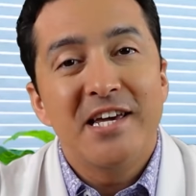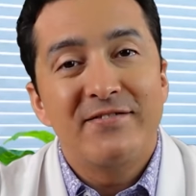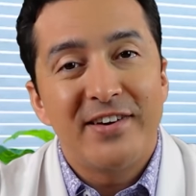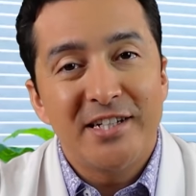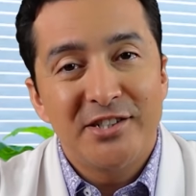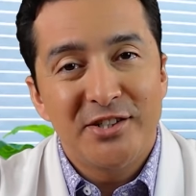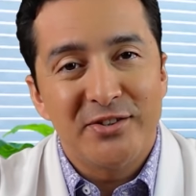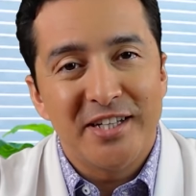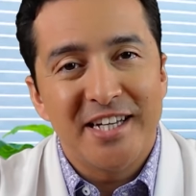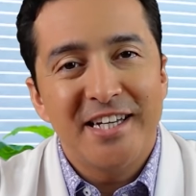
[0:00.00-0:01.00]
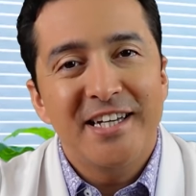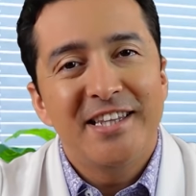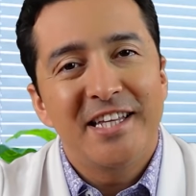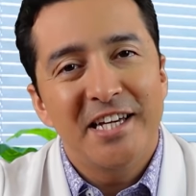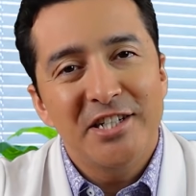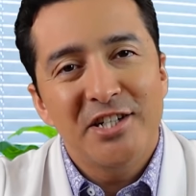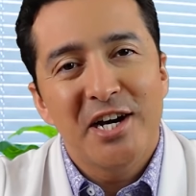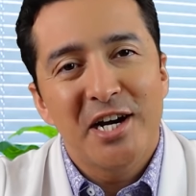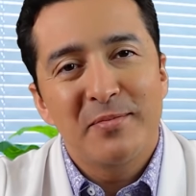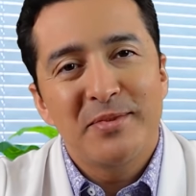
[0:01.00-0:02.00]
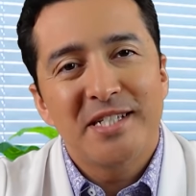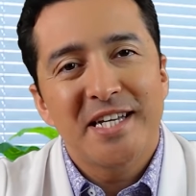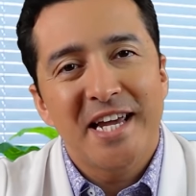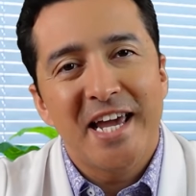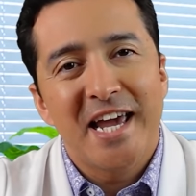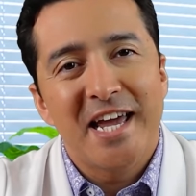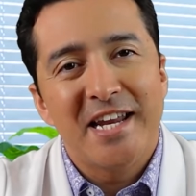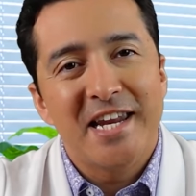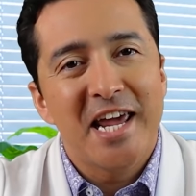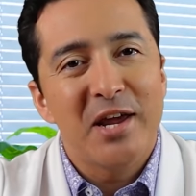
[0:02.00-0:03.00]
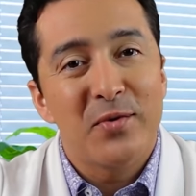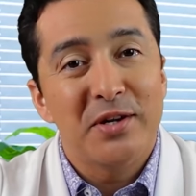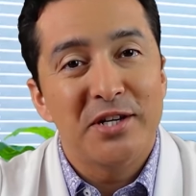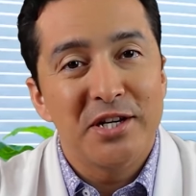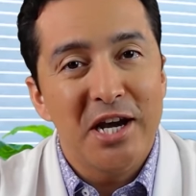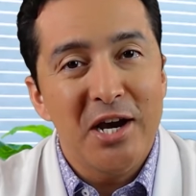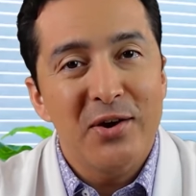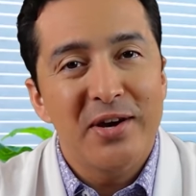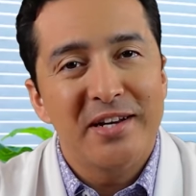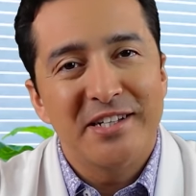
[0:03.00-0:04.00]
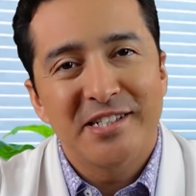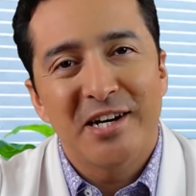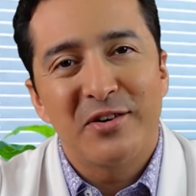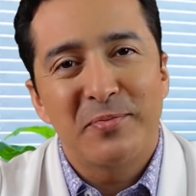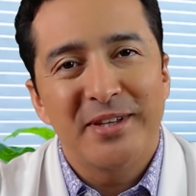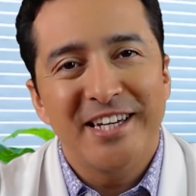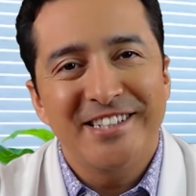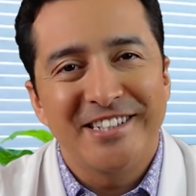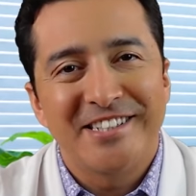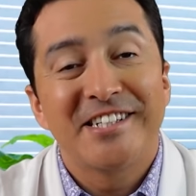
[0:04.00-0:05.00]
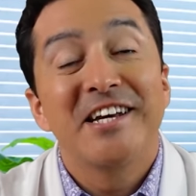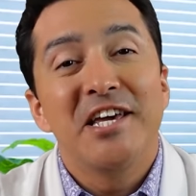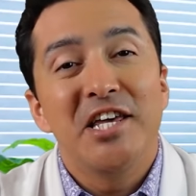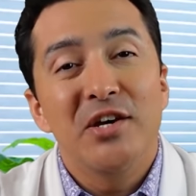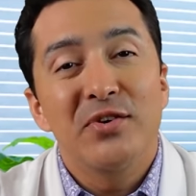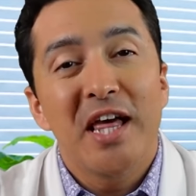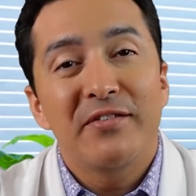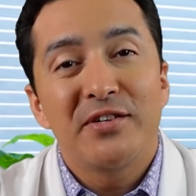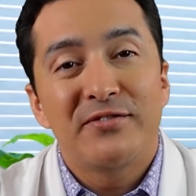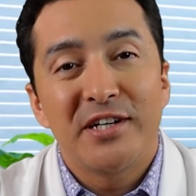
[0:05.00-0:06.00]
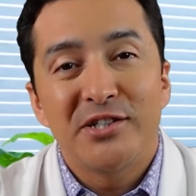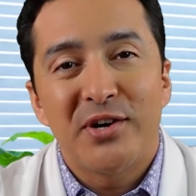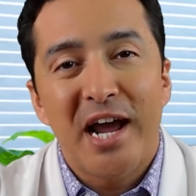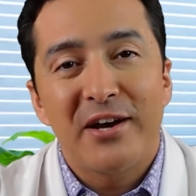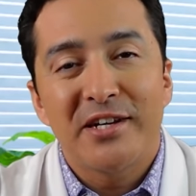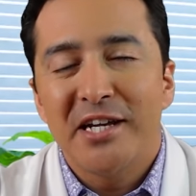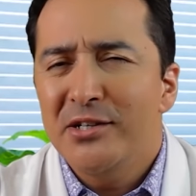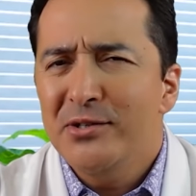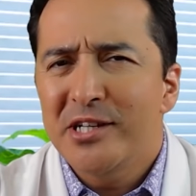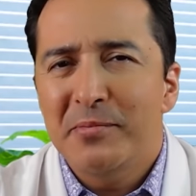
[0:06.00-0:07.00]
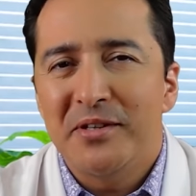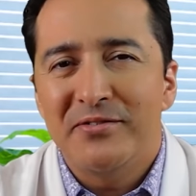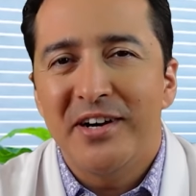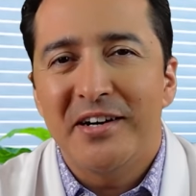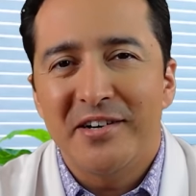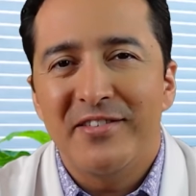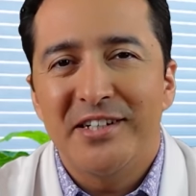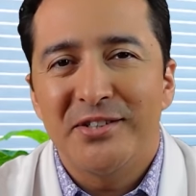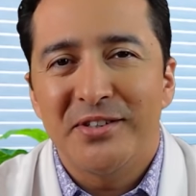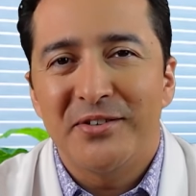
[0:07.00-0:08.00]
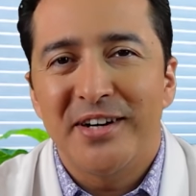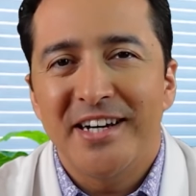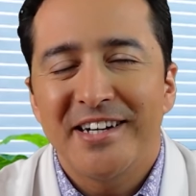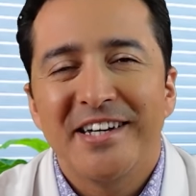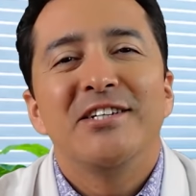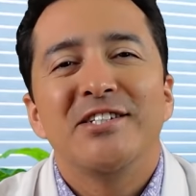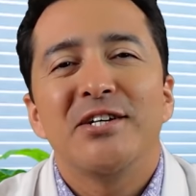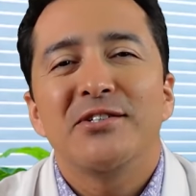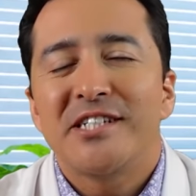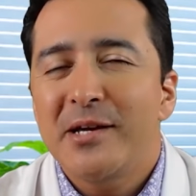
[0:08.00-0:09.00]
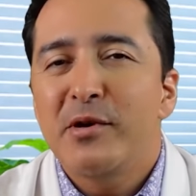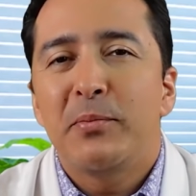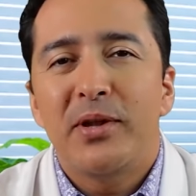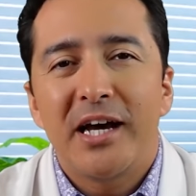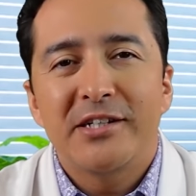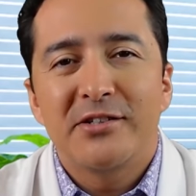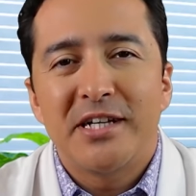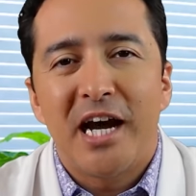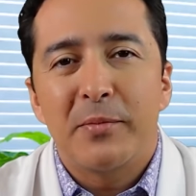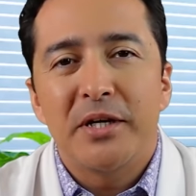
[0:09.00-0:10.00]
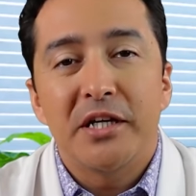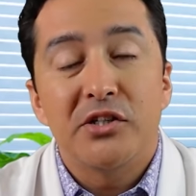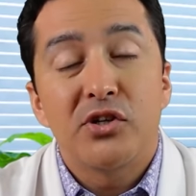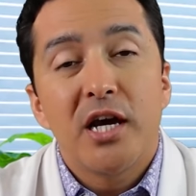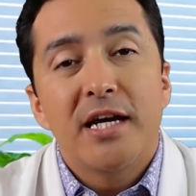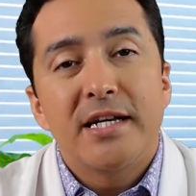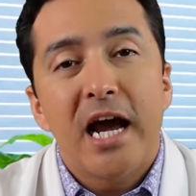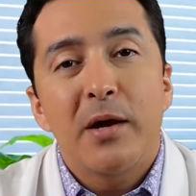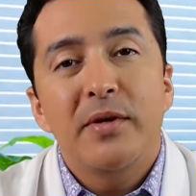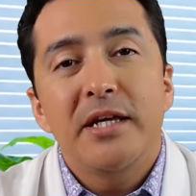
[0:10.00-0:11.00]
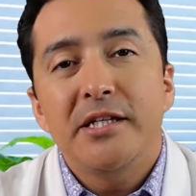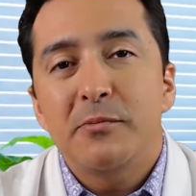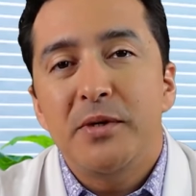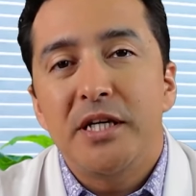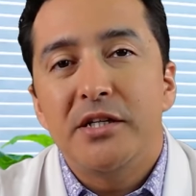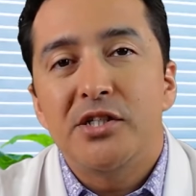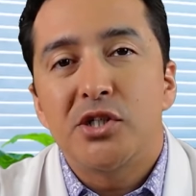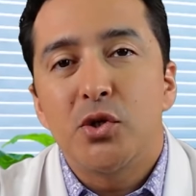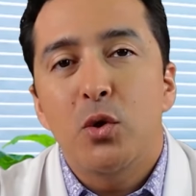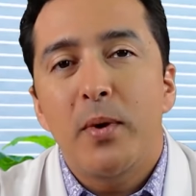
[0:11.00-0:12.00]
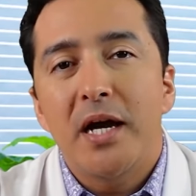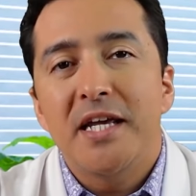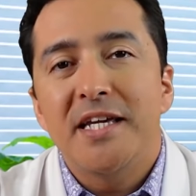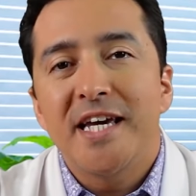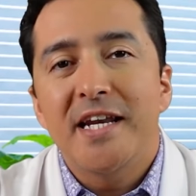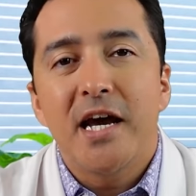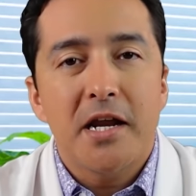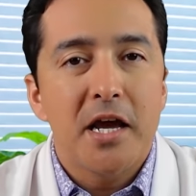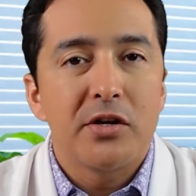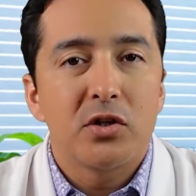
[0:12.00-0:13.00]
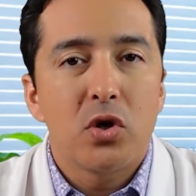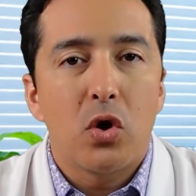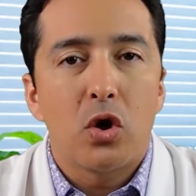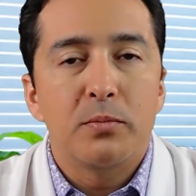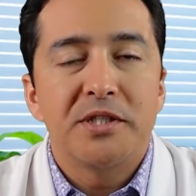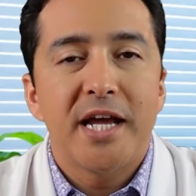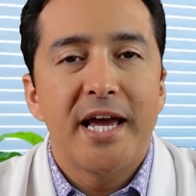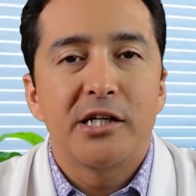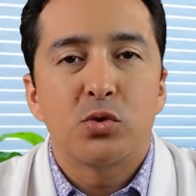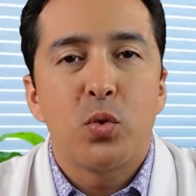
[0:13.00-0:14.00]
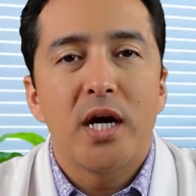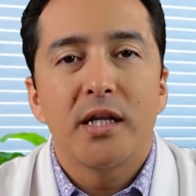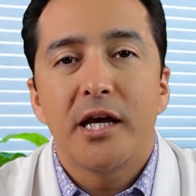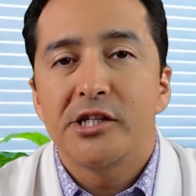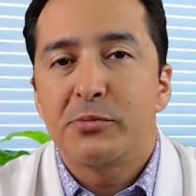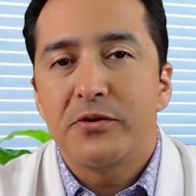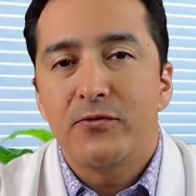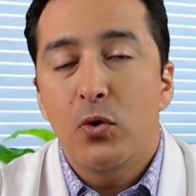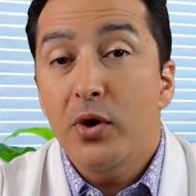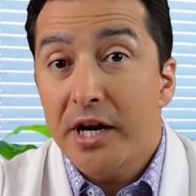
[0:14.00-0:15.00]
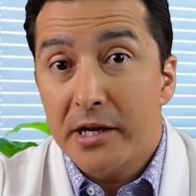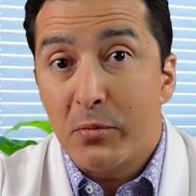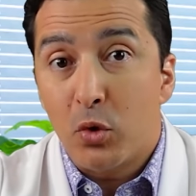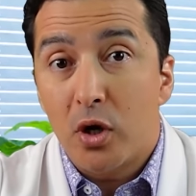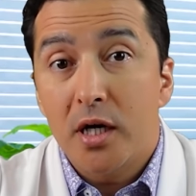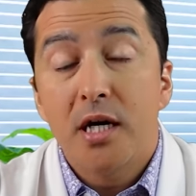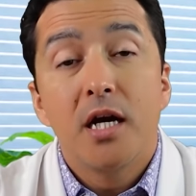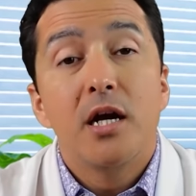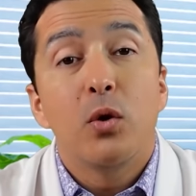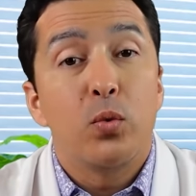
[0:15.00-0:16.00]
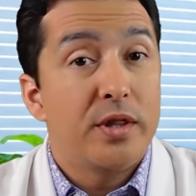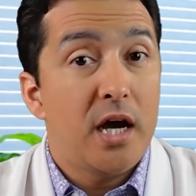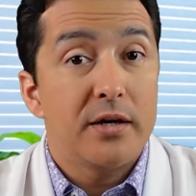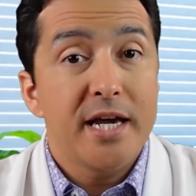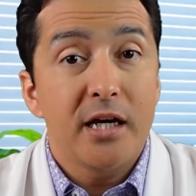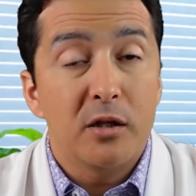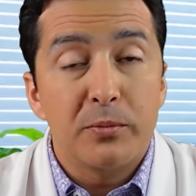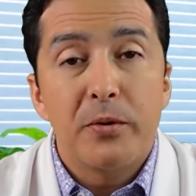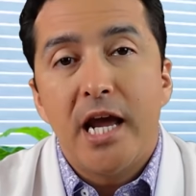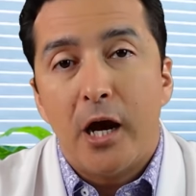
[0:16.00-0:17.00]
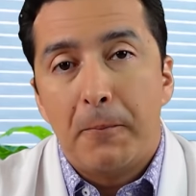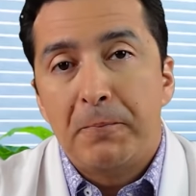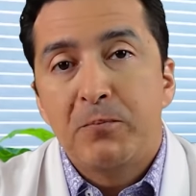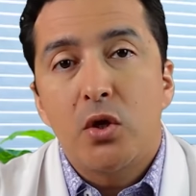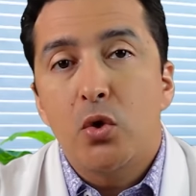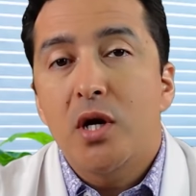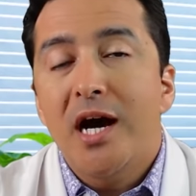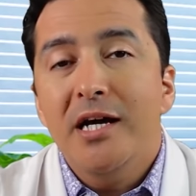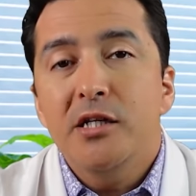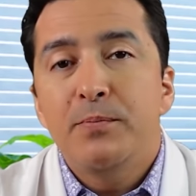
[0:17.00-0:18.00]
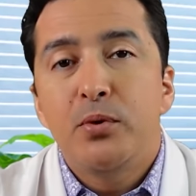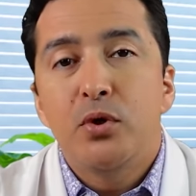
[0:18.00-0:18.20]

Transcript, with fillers: Eventually, the itch comes and they want to go and discover places. You will have to venture out and do something fun eventually, right? So same applies to diabetes. Diabetes means your body cannot handle carbs as well as before anymore without help. Now, you can't